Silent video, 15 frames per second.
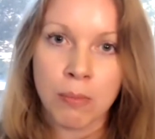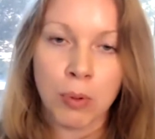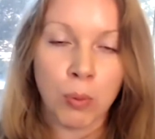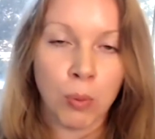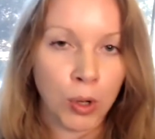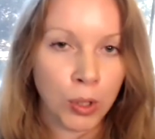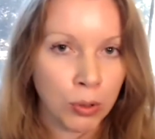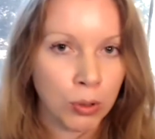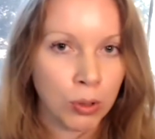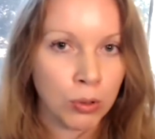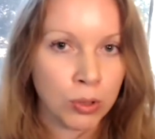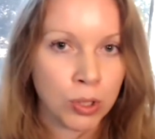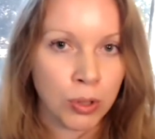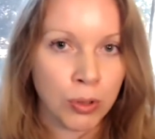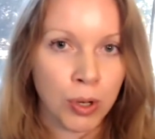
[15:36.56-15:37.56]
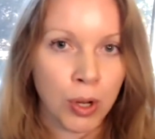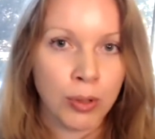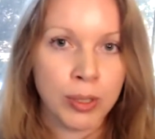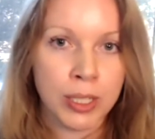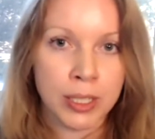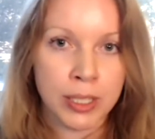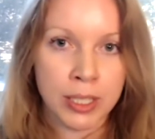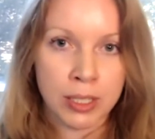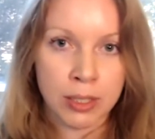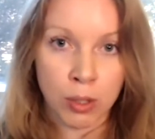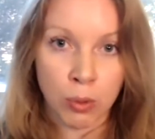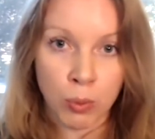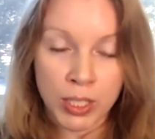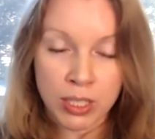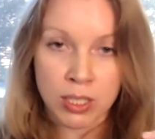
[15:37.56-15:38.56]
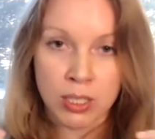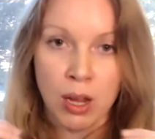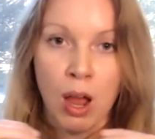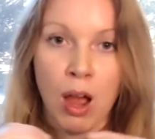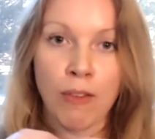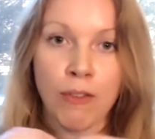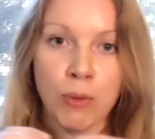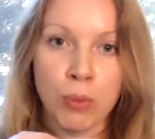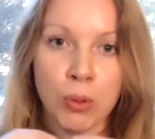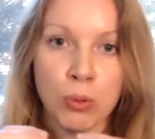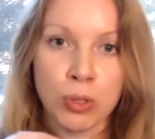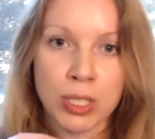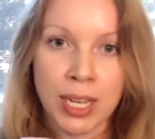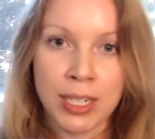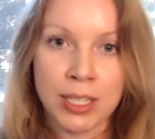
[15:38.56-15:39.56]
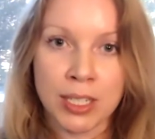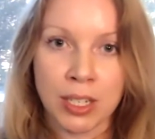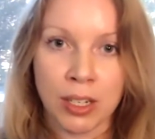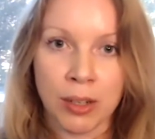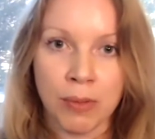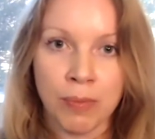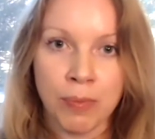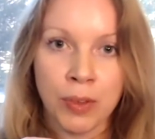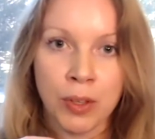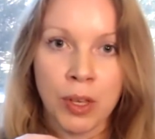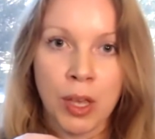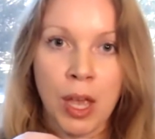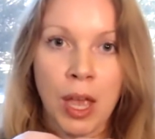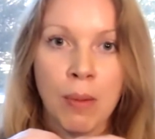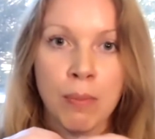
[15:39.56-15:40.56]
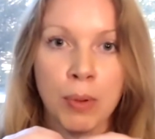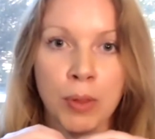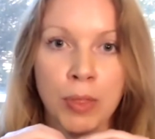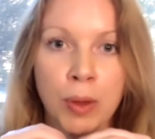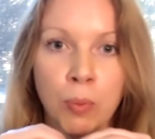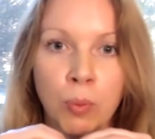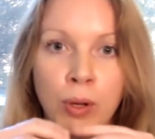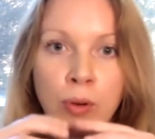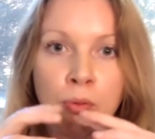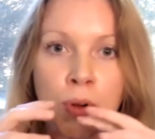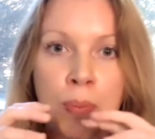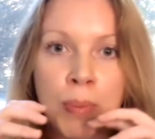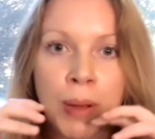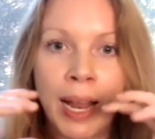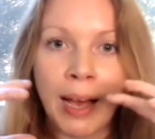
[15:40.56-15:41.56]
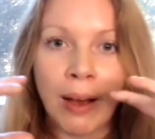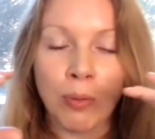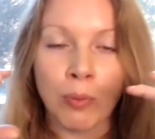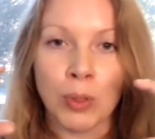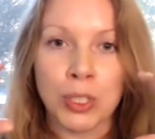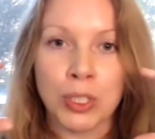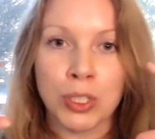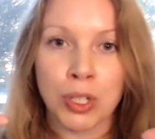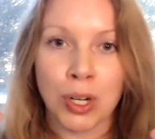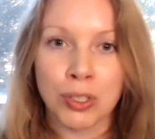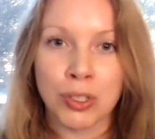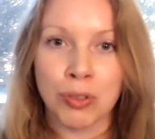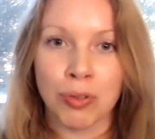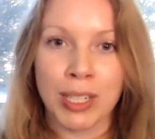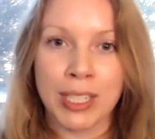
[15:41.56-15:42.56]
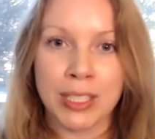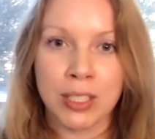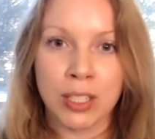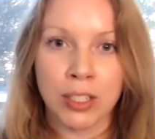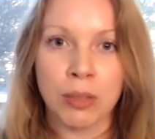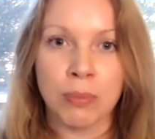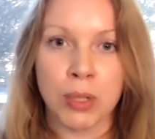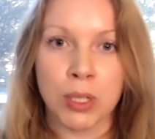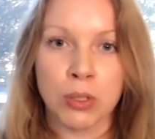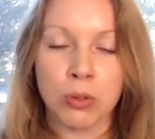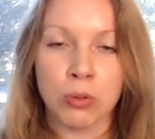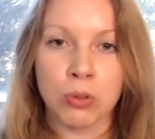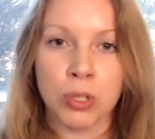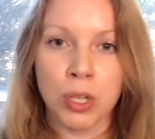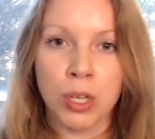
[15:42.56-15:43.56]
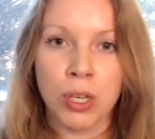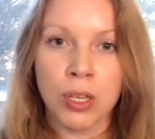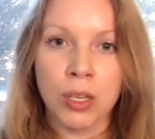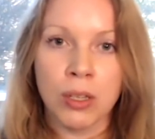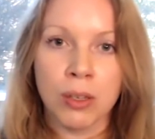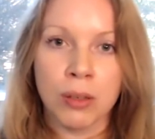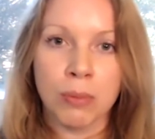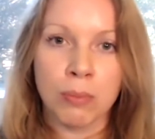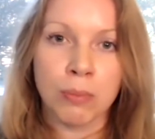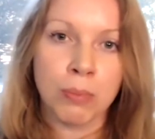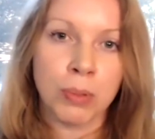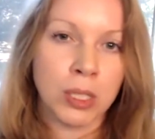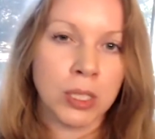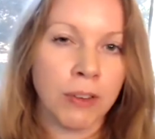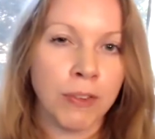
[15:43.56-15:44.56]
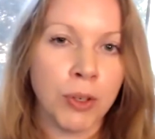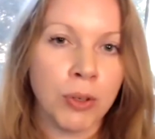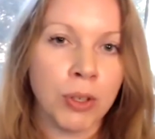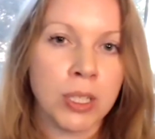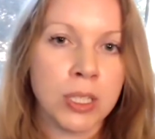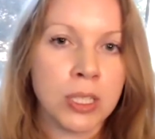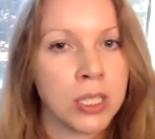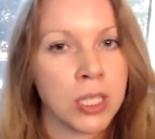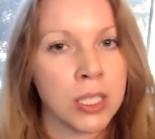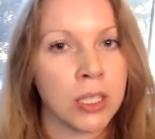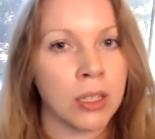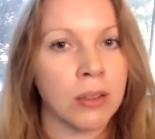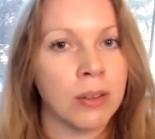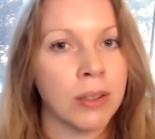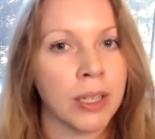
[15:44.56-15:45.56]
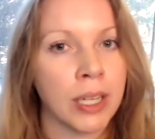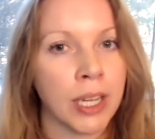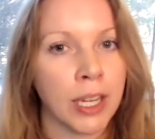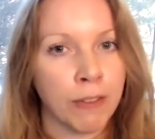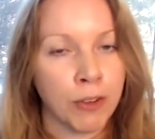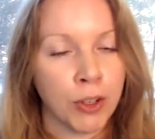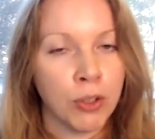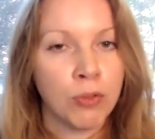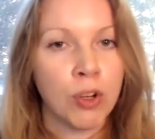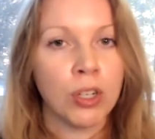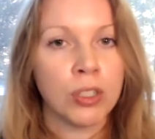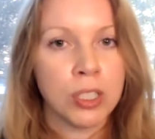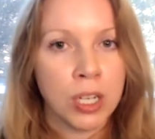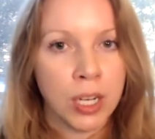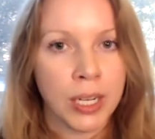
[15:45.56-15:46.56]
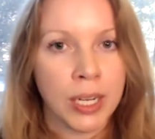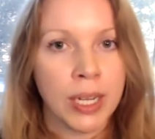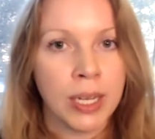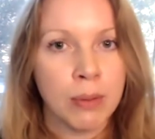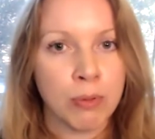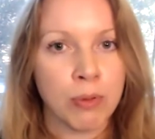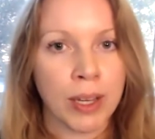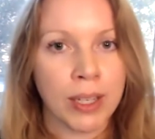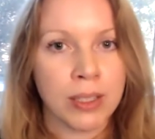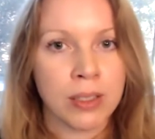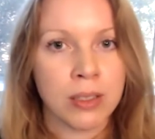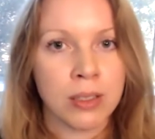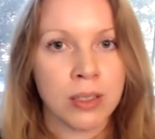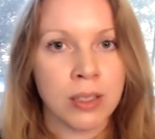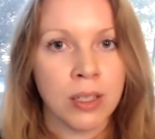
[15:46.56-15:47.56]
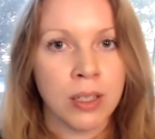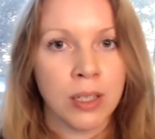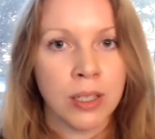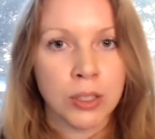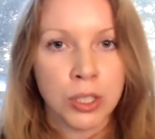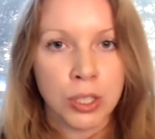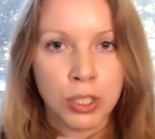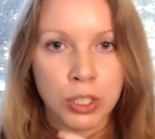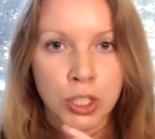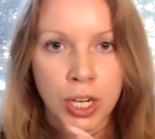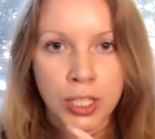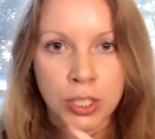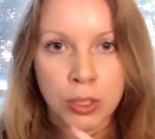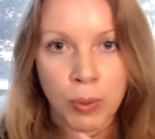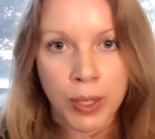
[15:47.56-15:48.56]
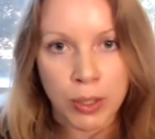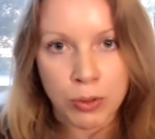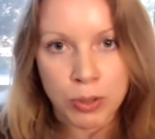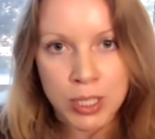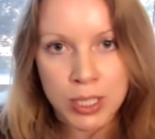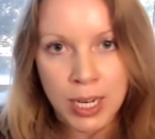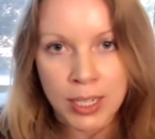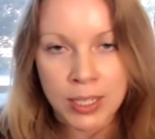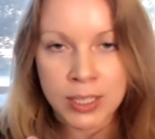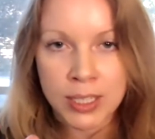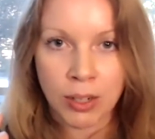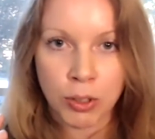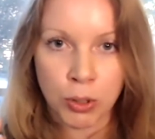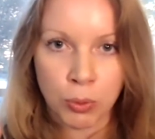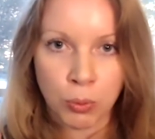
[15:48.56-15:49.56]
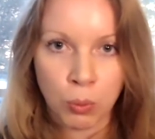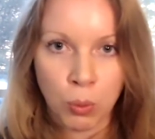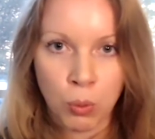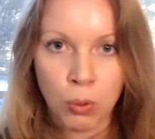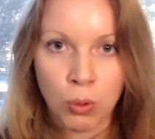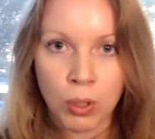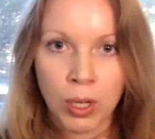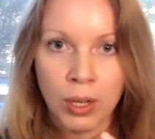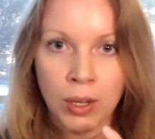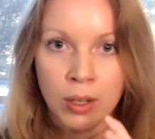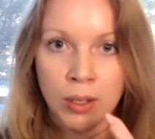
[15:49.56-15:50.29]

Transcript: But what you'll also notice is that we start from your center, but then we ripple out and we start to release other muscles. Because if you consider, if you've got tight hip flexors, it's going to change the way you stand, how you walk,